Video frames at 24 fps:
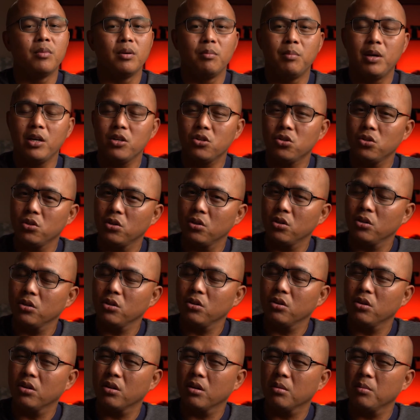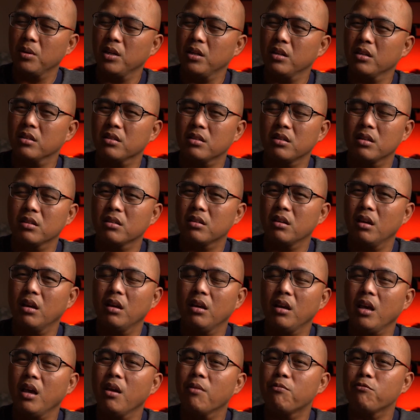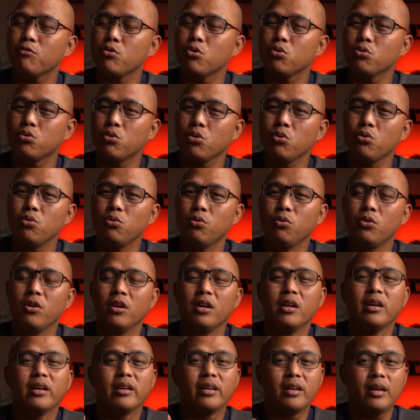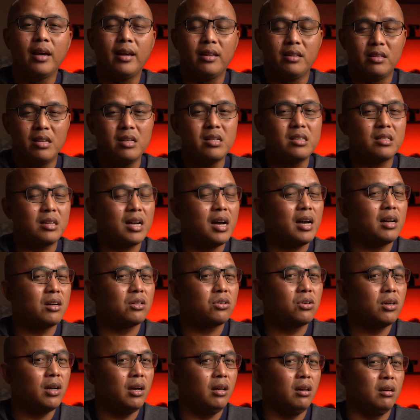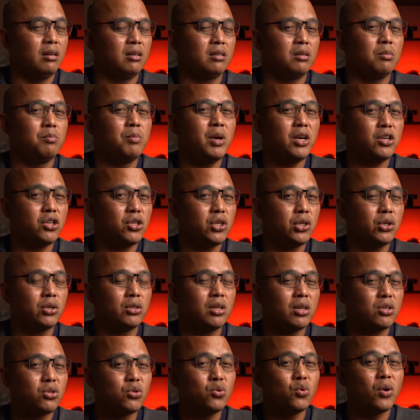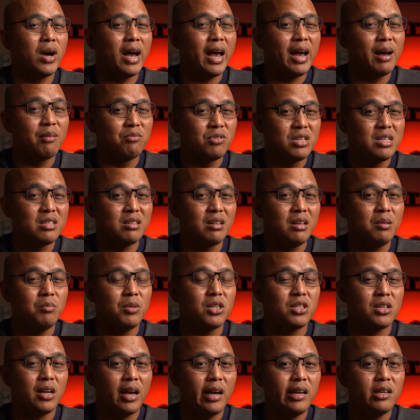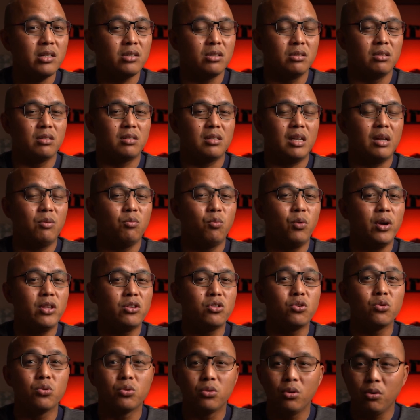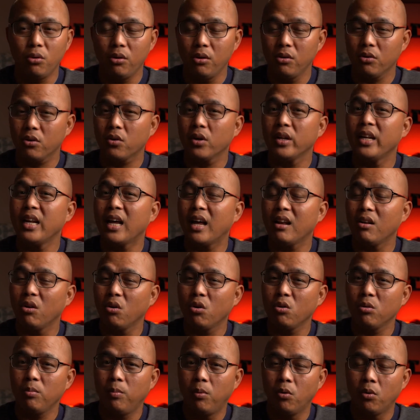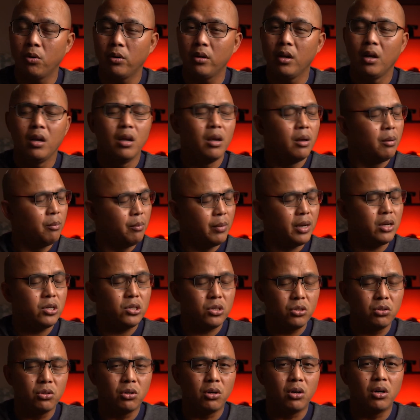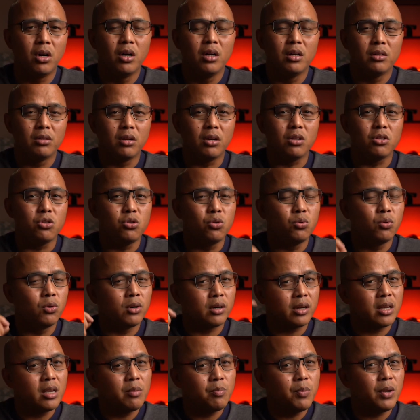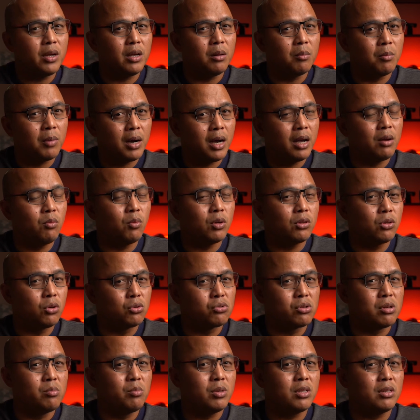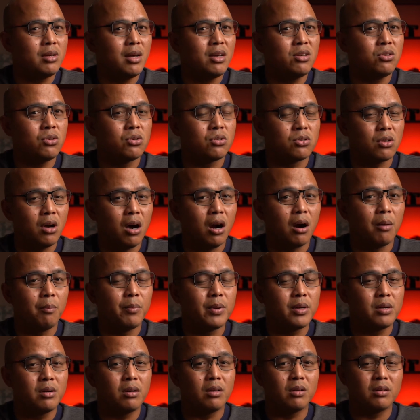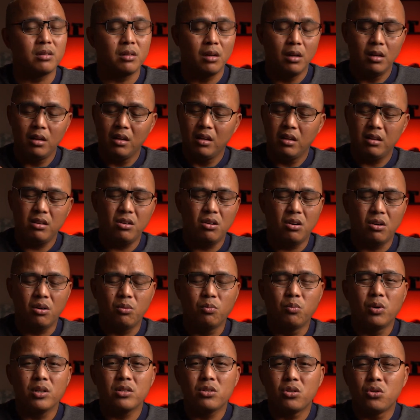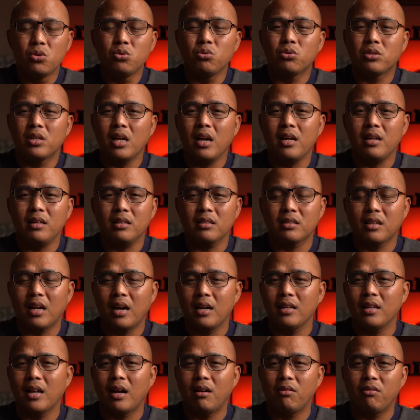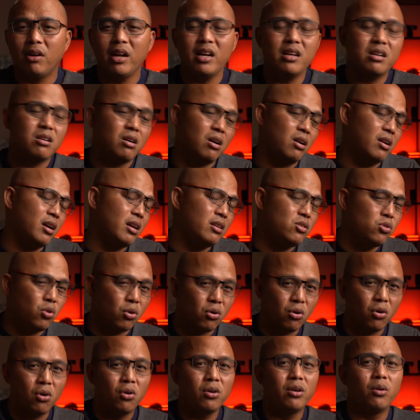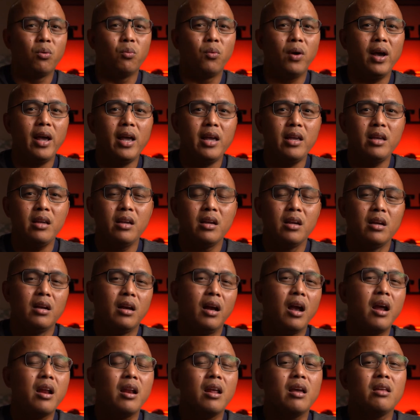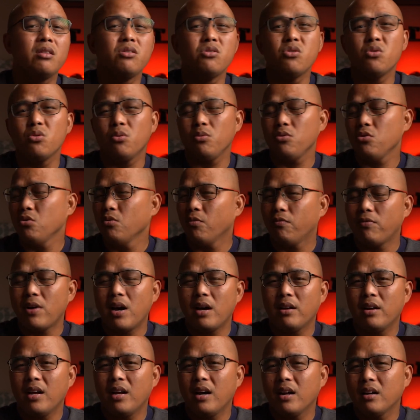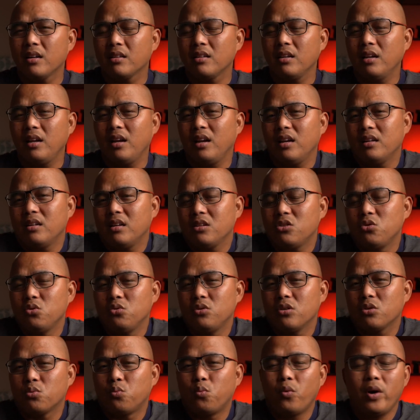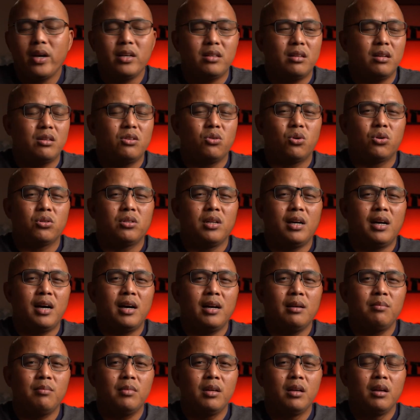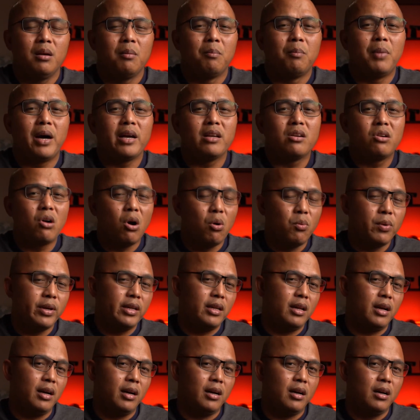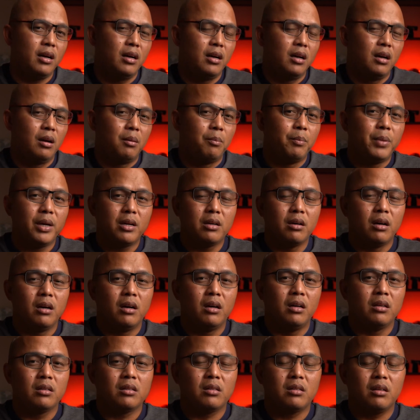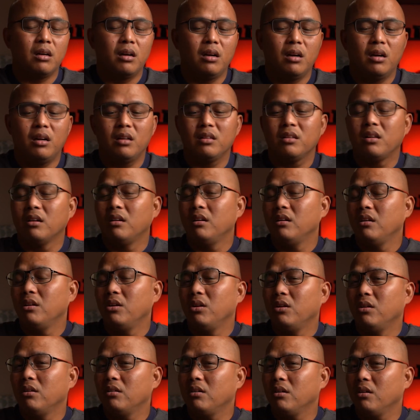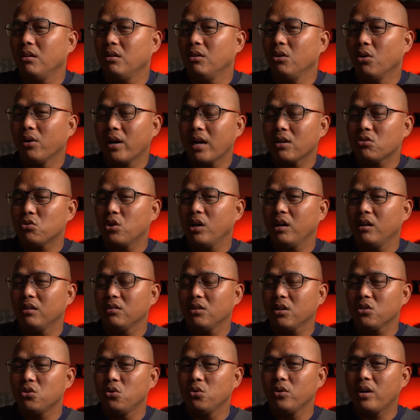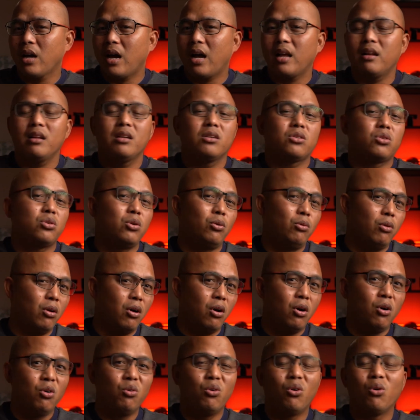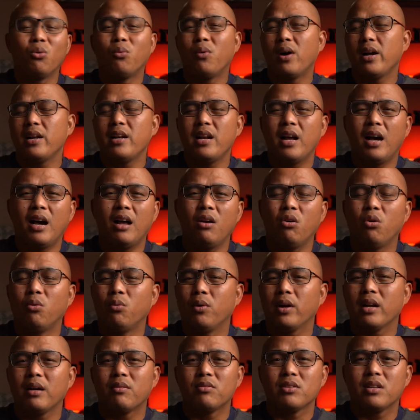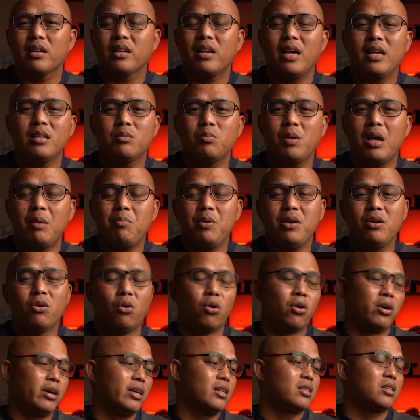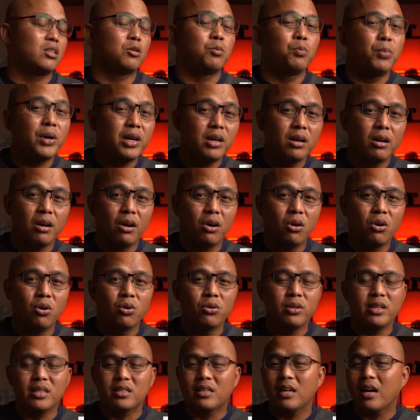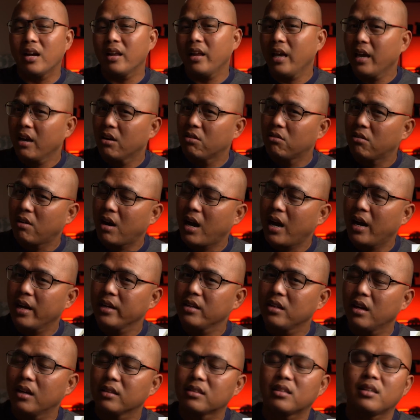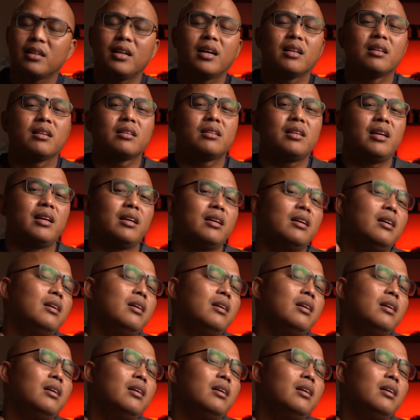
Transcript: make sure, you know what I mean? It's just, if you do get these kind of trailers, make sure that you have these limitations. And when you do look on that load board, make sure that you are keeping in mind what those limitations are, because, you know, once you sign that rate con and you're on the way, and then you found out at the end that you just wasted your time by going there because the loadout trailer that you got is too low or whatnot, or whatever the case may be, or it's spring load, it's not air ride. That's another thing.